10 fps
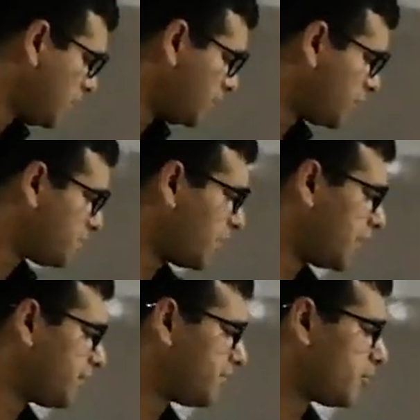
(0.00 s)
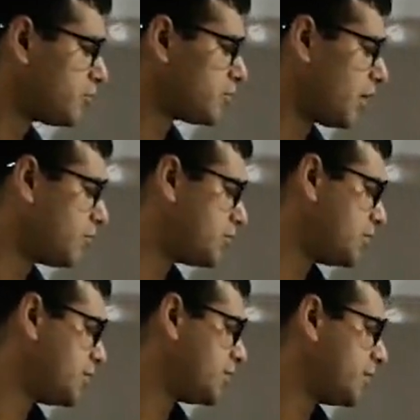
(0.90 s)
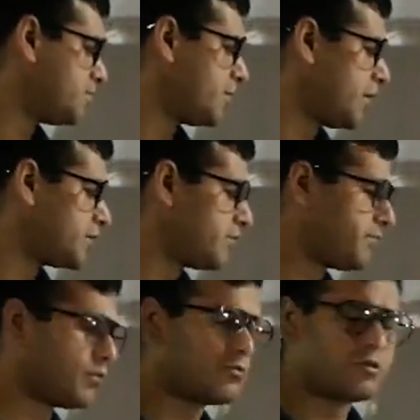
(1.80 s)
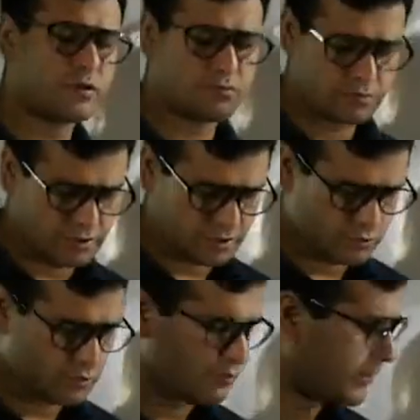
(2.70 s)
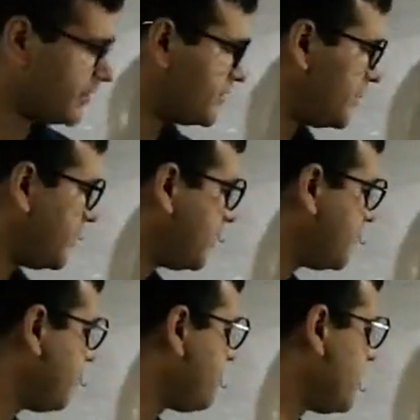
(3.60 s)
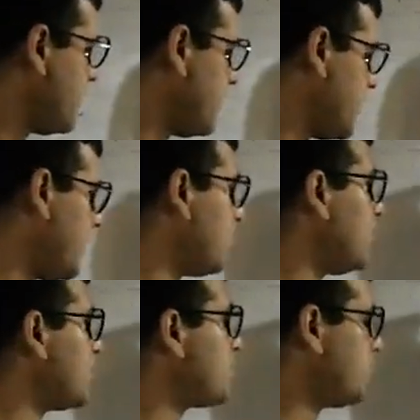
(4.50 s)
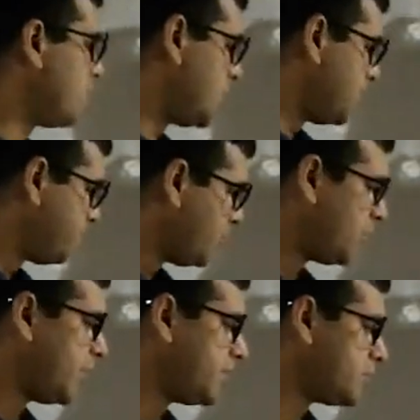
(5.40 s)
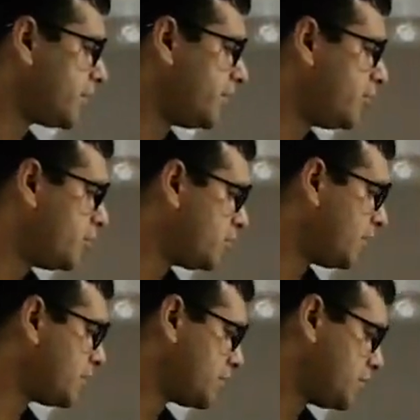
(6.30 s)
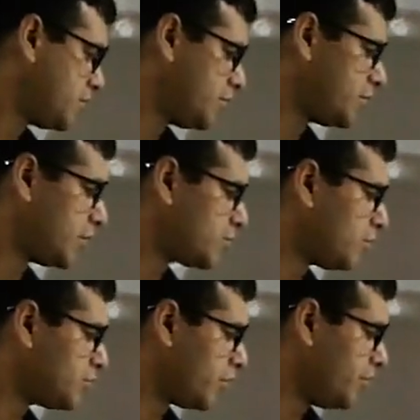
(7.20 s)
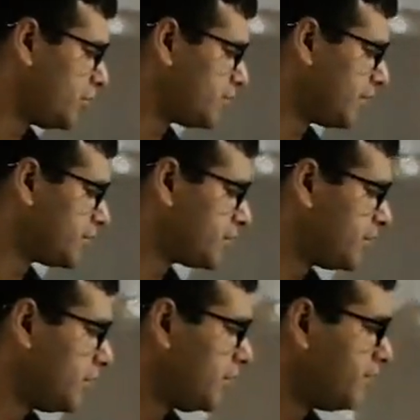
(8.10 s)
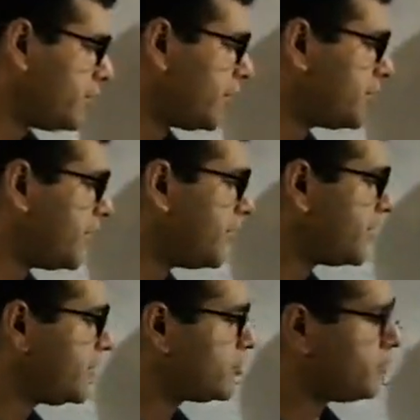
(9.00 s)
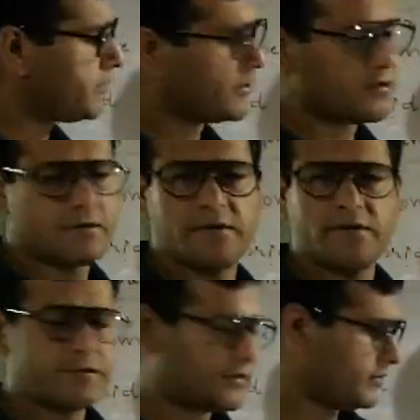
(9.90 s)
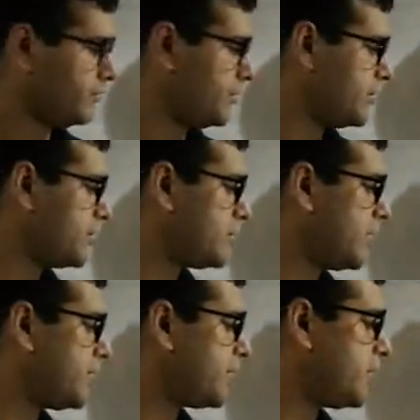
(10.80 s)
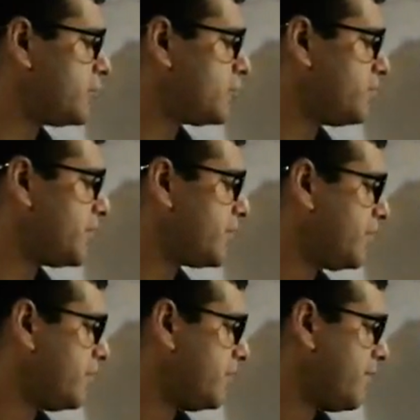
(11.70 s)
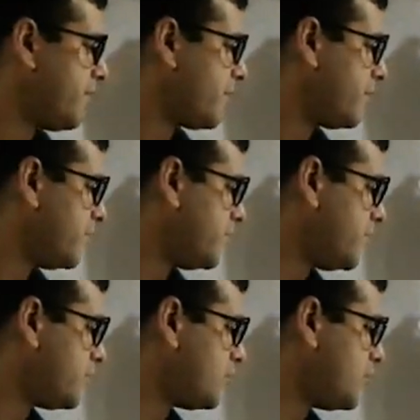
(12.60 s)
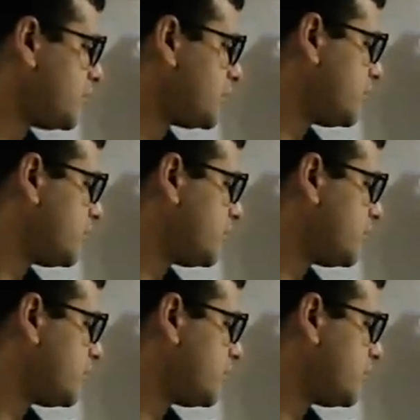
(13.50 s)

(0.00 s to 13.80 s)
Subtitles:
This plant will produce round seeds. These plants will produce round seeds. So we can say that what is pure line? Pure lines are individuals. These are those individuals which are genetically similar. This is genetically similar to this.